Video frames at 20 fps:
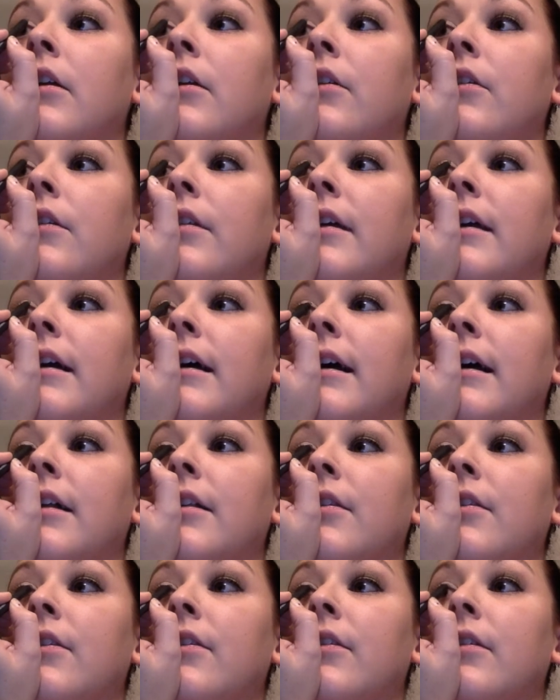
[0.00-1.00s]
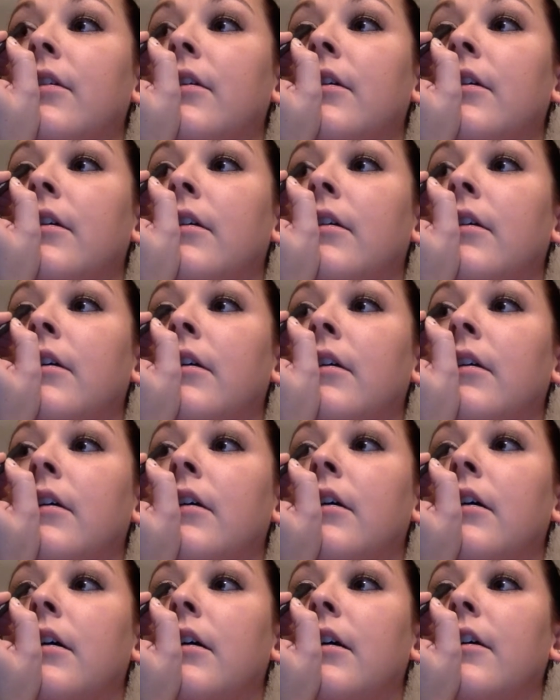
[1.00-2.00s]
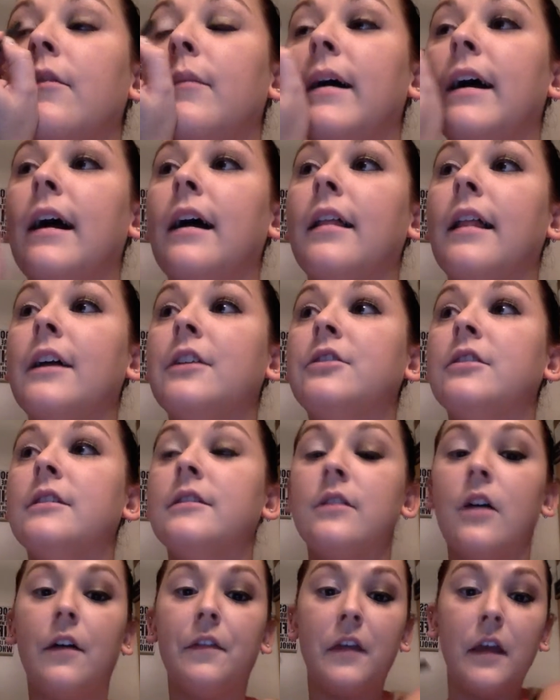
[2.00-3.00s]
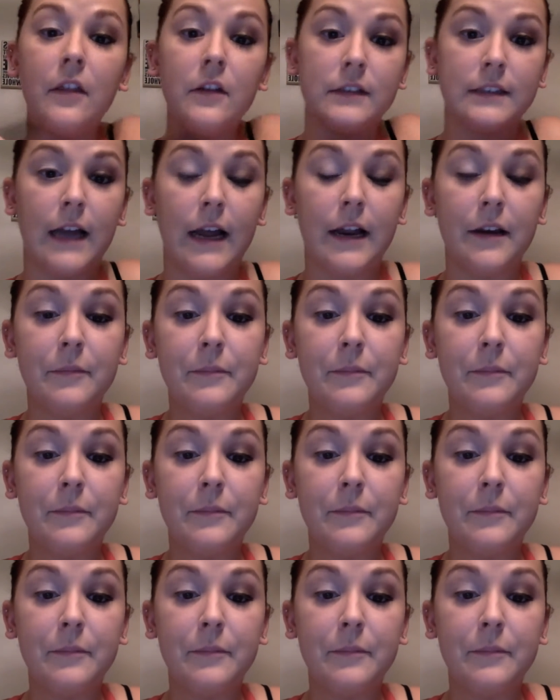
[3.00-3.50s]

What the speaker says: to the ends of my eyelashes on the other side.